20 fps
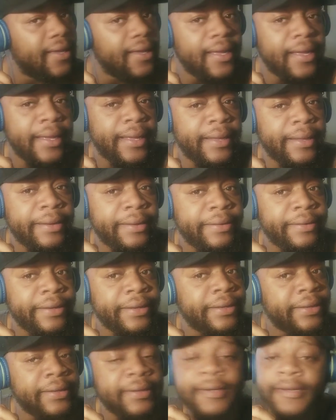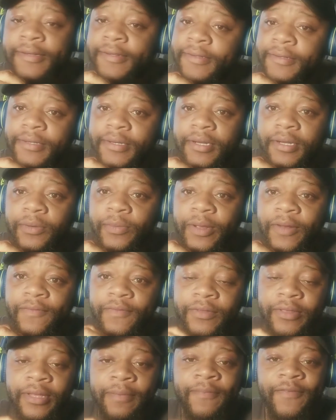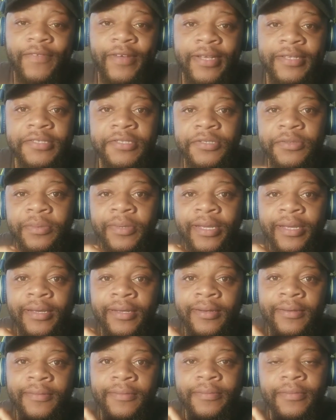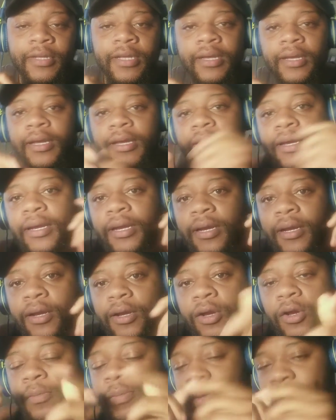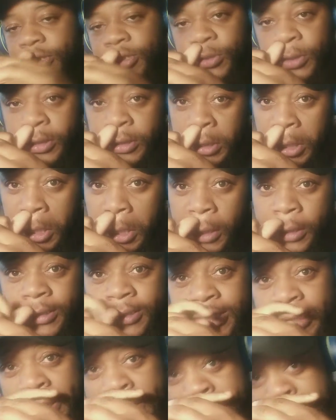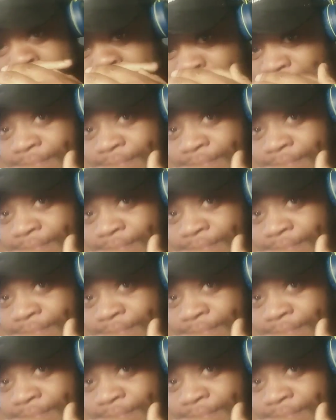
and yeah, can't wait for them fights to begin. Hope you enjoyed the content.